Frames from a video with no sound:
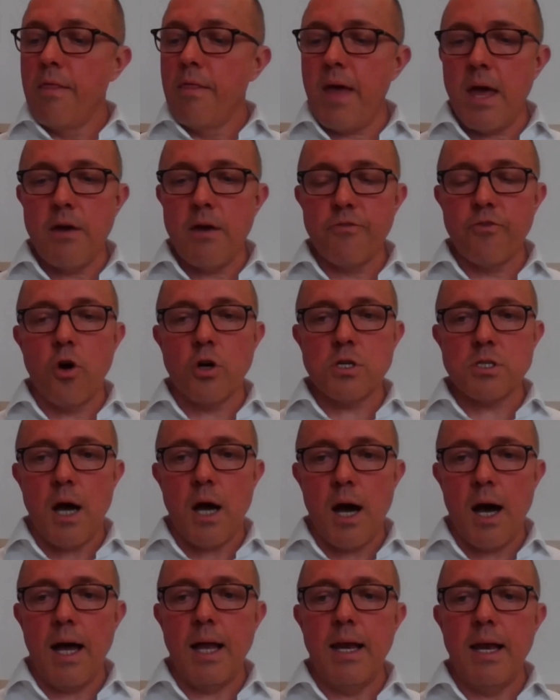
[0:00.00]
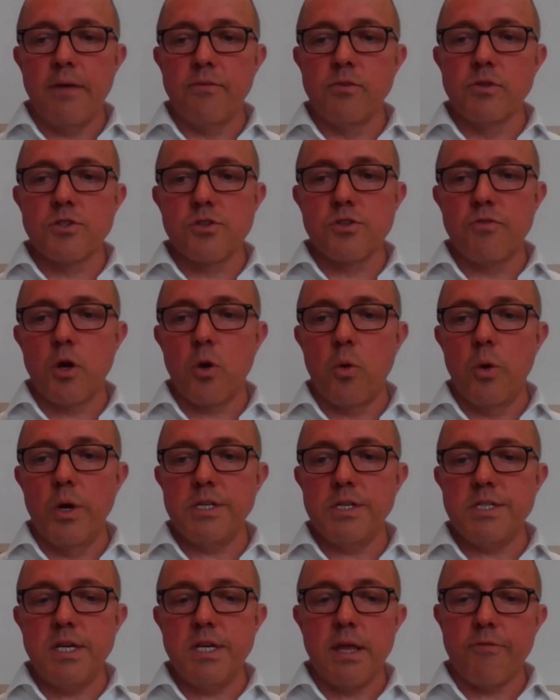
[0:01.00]
They have got high levels of
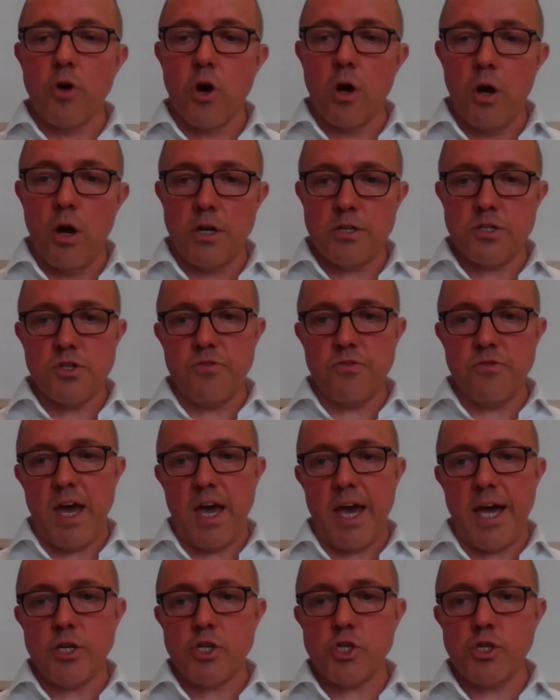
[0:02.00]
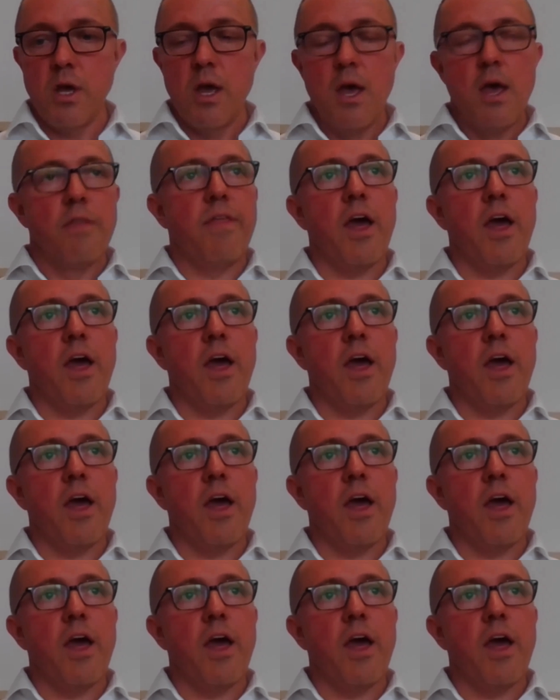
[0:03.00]
liquidity. They've got lots of cash.